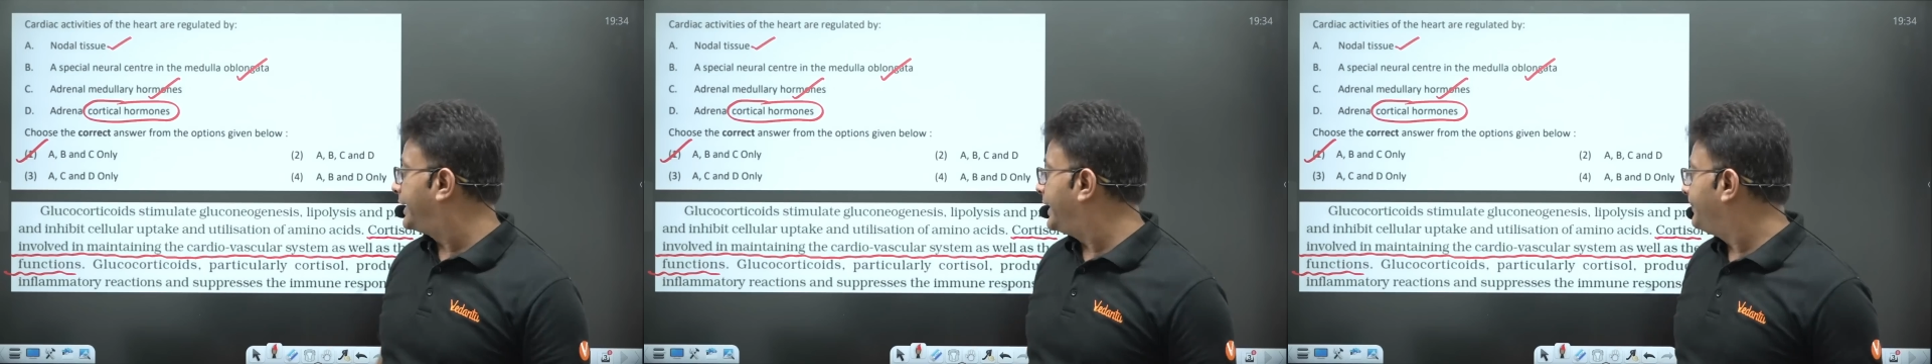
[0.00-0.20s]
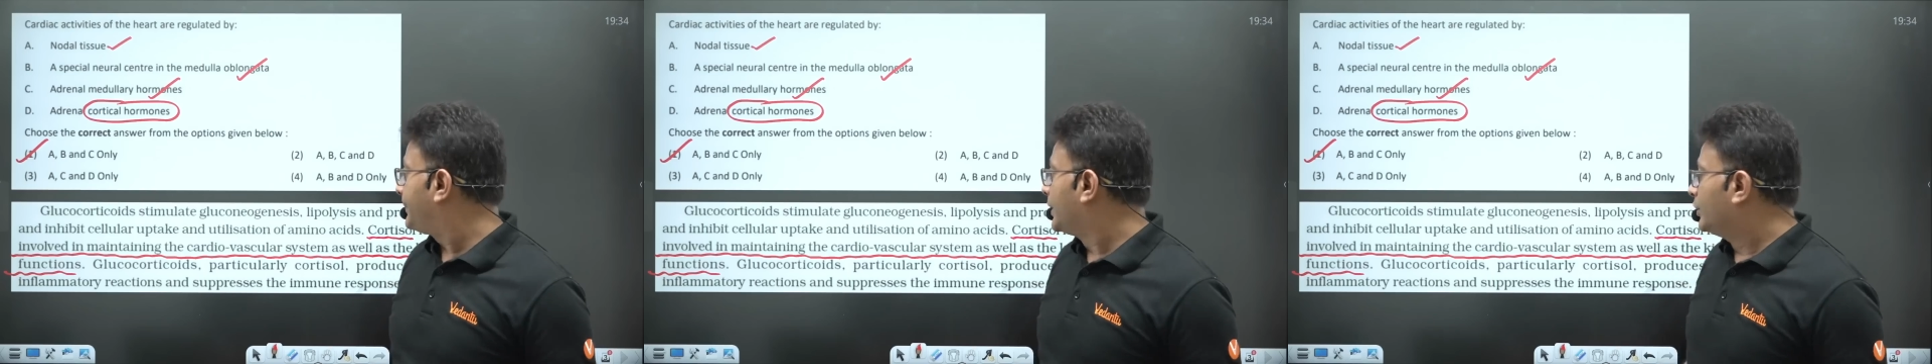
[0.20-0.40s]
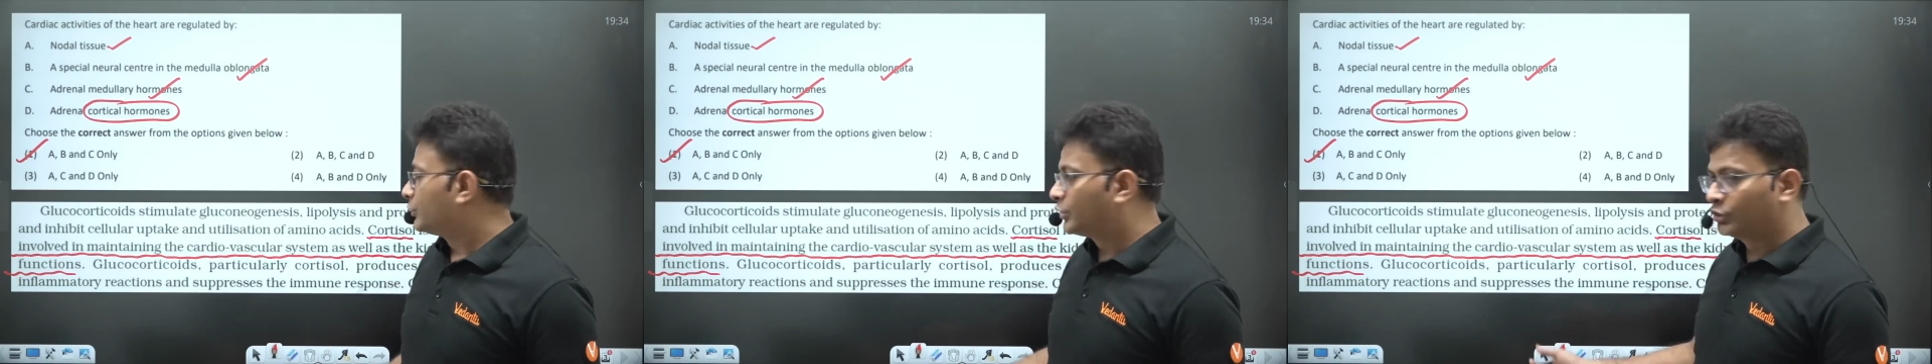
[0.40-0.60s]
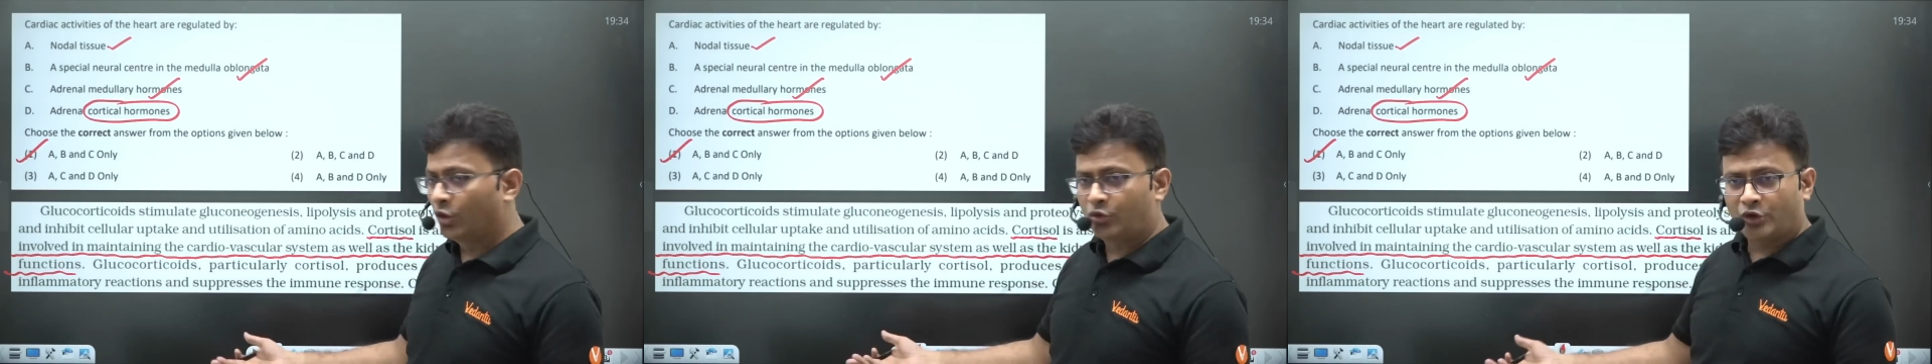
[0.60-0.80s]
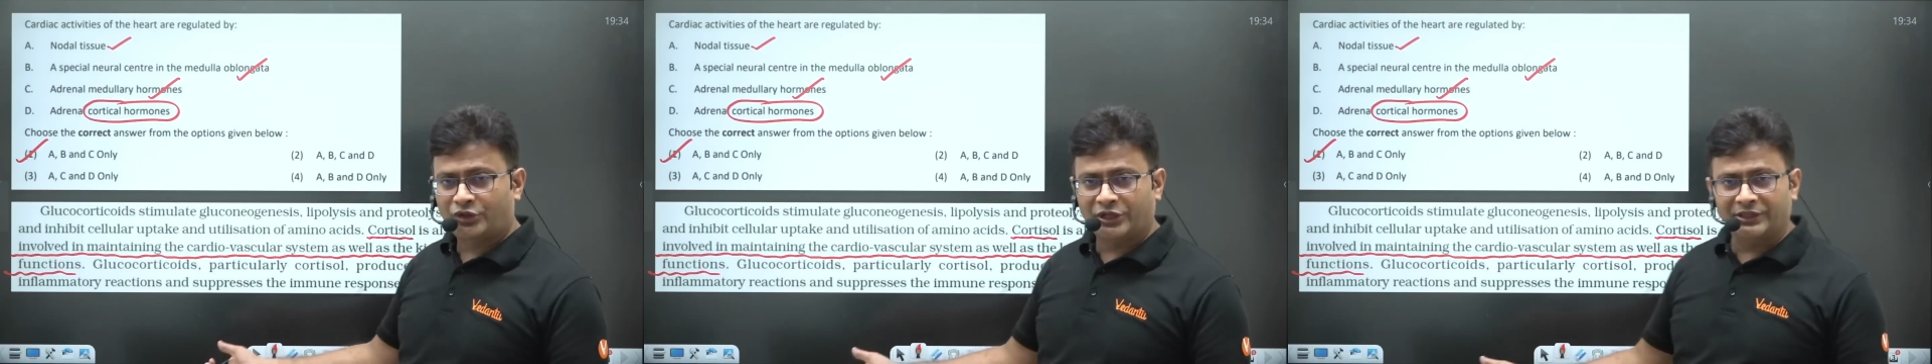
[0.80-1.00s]
So, there
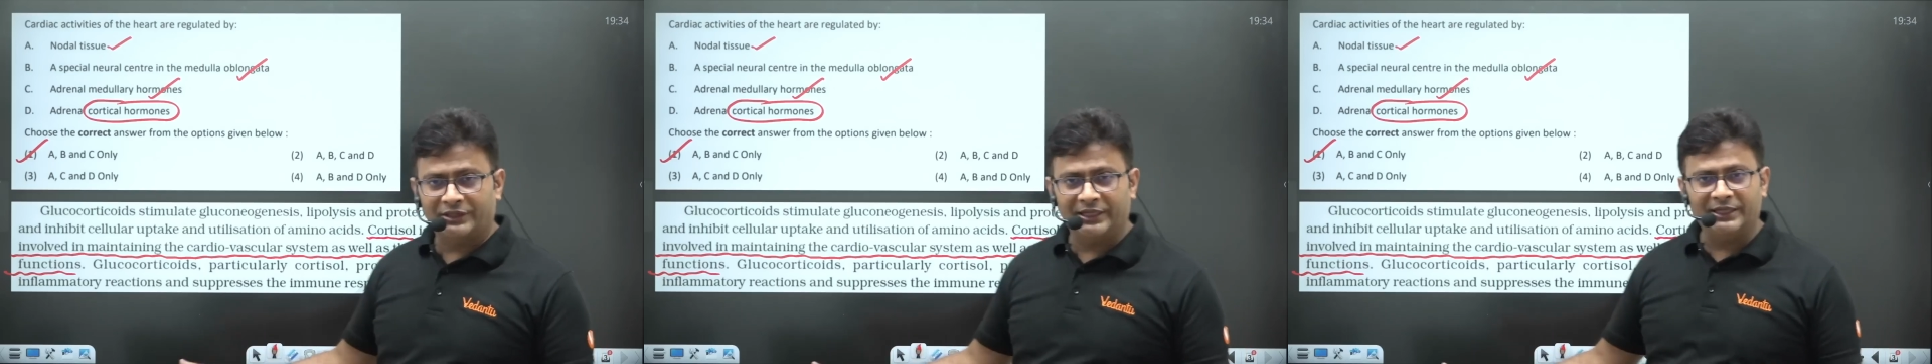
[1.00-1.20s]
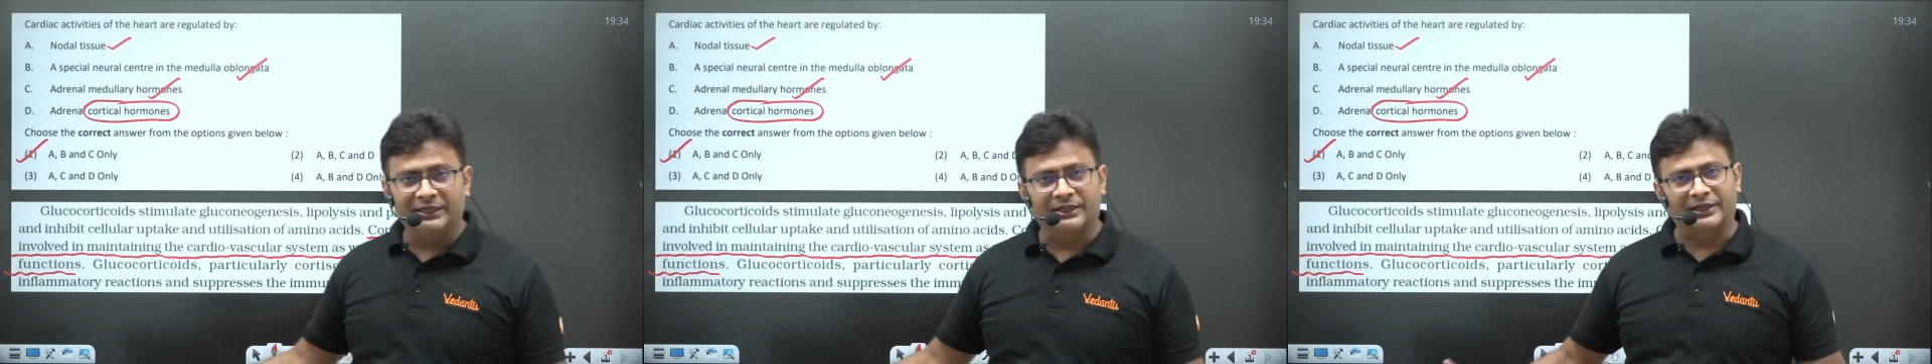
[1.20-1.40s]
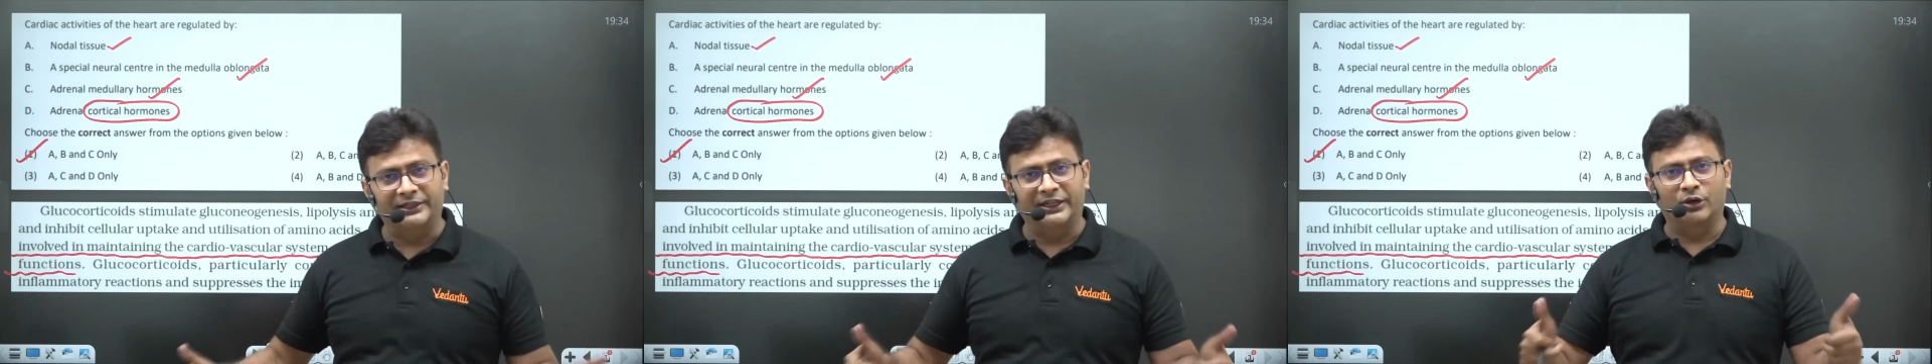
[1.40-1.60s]
were two questions.